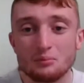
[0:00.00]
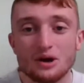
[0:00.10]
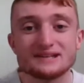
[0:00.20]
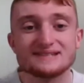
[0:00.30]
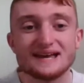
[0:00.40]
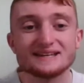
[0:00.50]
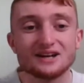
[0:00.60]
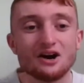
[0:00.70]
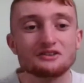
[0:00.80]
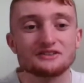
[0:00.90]
my take
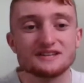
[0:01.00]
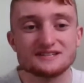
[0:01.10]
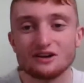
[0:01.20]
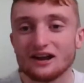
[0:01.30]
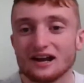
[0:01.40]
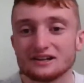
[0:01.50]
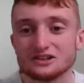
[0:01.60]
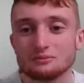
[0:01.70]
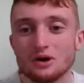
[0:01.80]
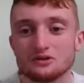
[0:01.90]
on this All-Ireland
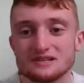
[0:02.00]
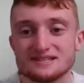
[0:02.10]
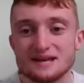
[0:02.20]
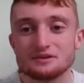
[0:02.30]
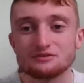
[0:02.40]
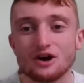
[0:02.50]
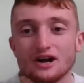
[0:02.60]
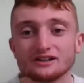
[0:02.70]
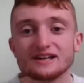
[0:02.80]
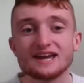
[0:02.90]
Camogie semi-final.